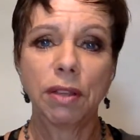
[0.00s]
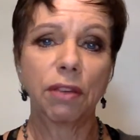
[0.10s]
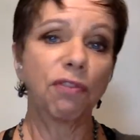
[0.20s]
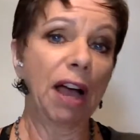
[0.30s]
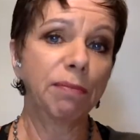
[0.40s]
the
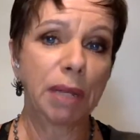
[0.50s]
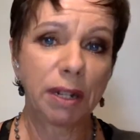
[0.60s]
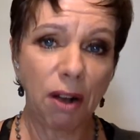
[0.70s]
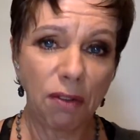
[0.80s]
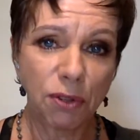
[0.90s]

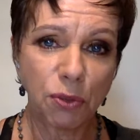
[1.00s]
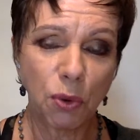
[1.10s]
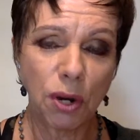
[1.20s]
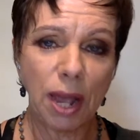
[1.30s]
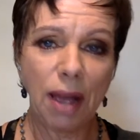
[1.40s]
5-minute office
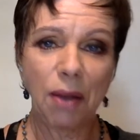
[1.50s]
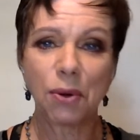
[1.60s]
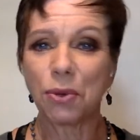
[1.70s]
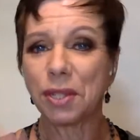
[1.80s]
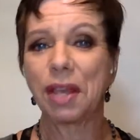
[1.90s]
workout
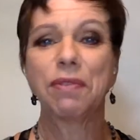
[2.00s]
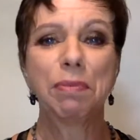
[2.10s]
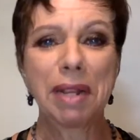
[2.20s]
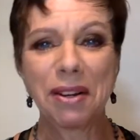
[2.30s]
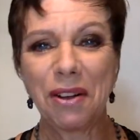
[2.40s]
or the
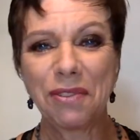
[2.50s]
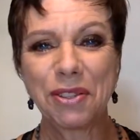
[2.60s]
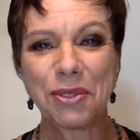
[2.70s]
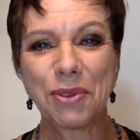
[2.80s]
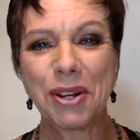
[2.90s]
7-minute
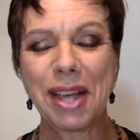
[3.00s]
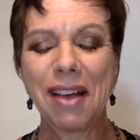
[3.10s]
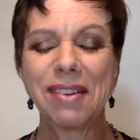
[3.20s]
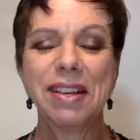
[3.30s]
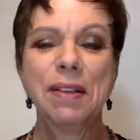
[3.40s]
office workout.